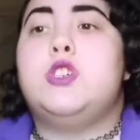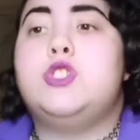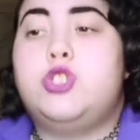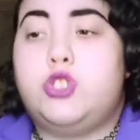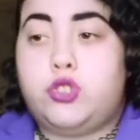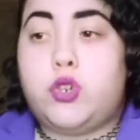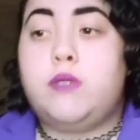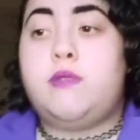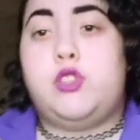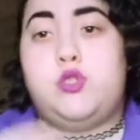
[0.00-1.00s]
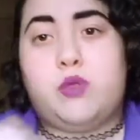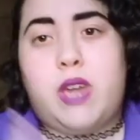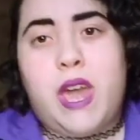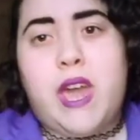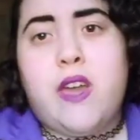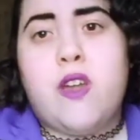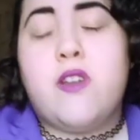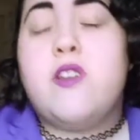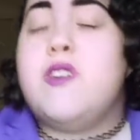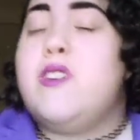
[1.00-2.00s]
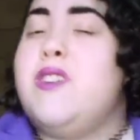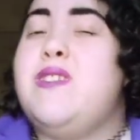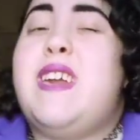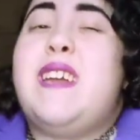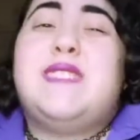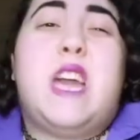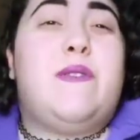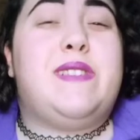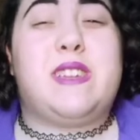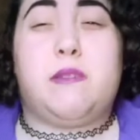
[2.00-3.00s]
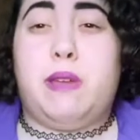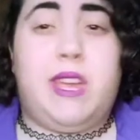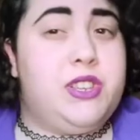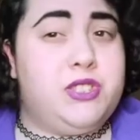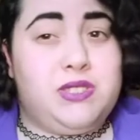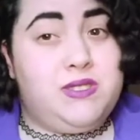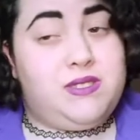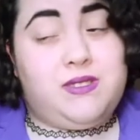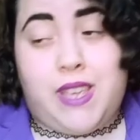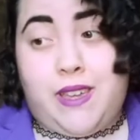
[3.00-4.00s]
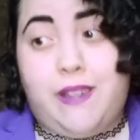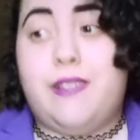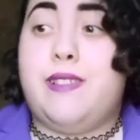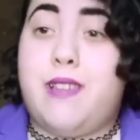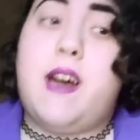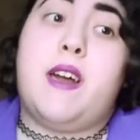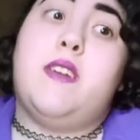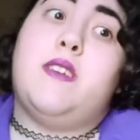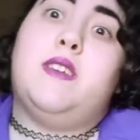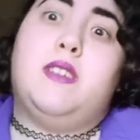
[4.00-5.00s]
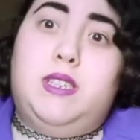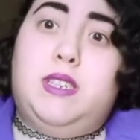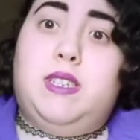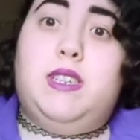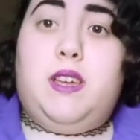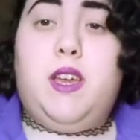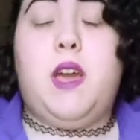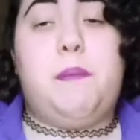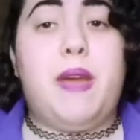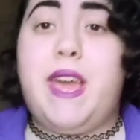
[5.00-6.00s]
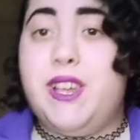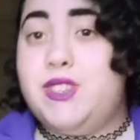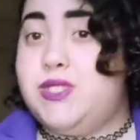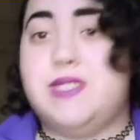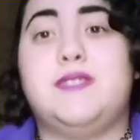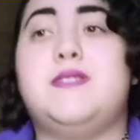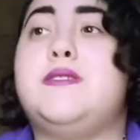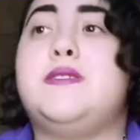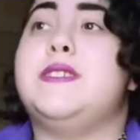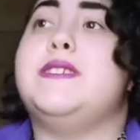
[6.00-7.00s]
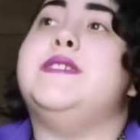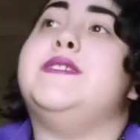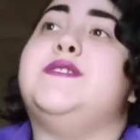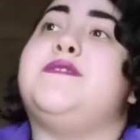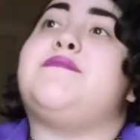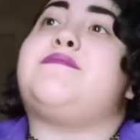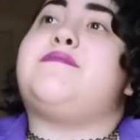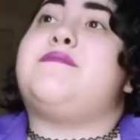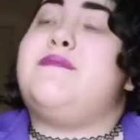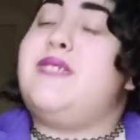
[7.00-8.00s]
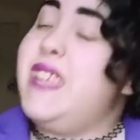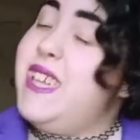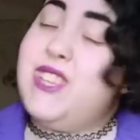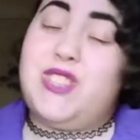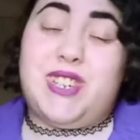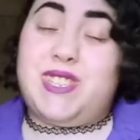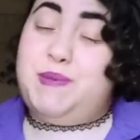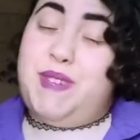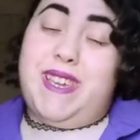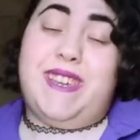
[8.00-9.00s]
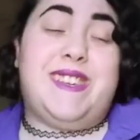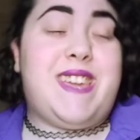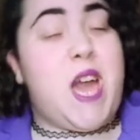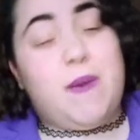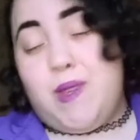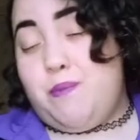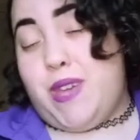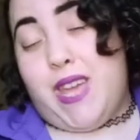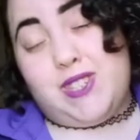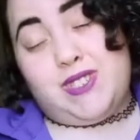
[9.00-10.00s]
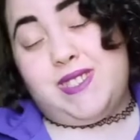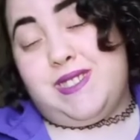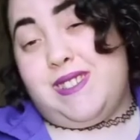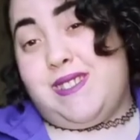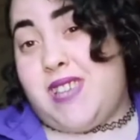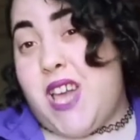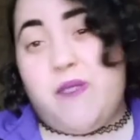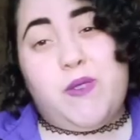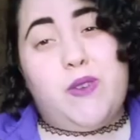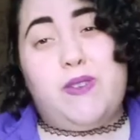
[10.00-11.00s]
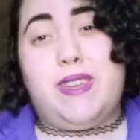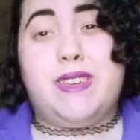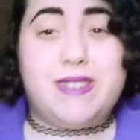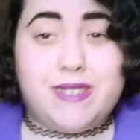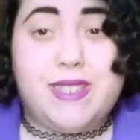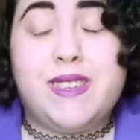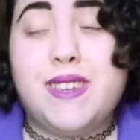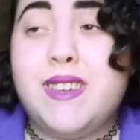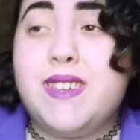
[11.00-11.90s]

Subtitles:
show them that you care. You have to have a lot of patience, a lot of patience. And trust me, having patience is not very easy,